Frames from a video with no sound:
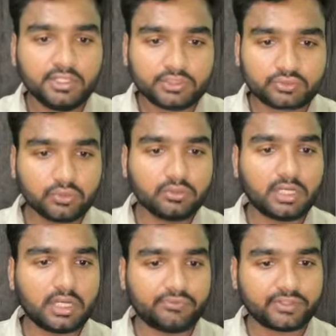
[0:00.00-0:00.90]
So
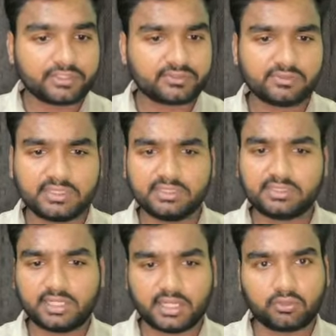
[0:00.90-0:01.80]
first
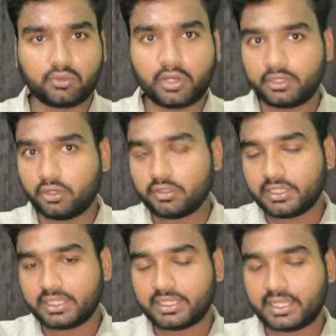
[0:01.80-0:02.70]
one, Google Doc.
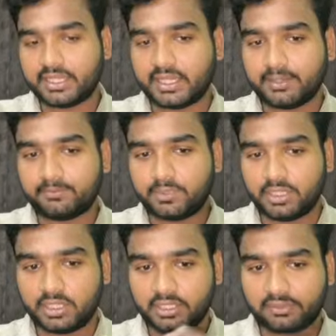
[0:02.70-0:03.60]
Like I have
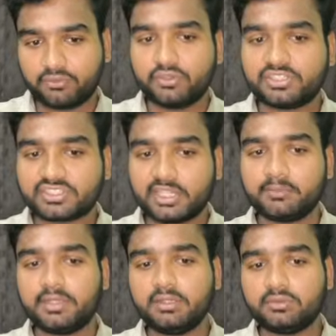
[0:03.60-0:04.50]
give you
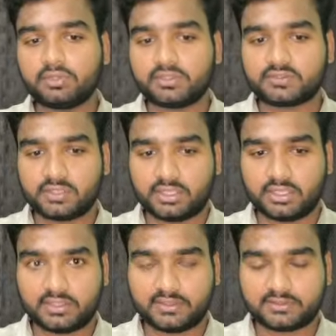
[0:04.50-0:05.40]
assignment with
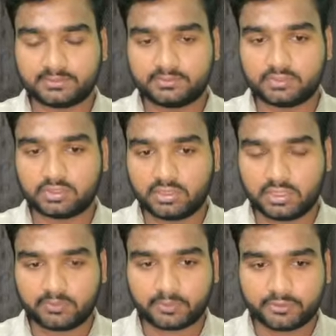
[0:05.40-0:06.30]
some
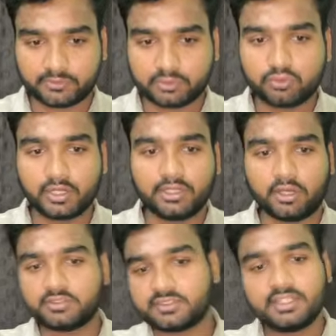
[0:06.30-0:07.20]
performs of Google
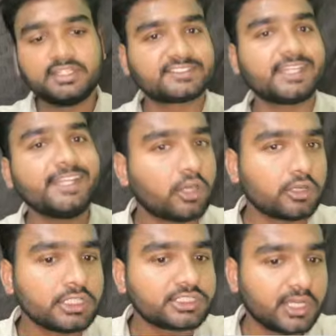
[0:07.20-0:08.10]
Docs.
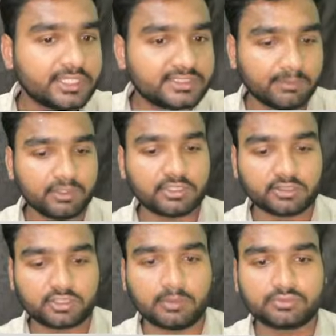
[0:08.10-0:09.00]
Site.example.com.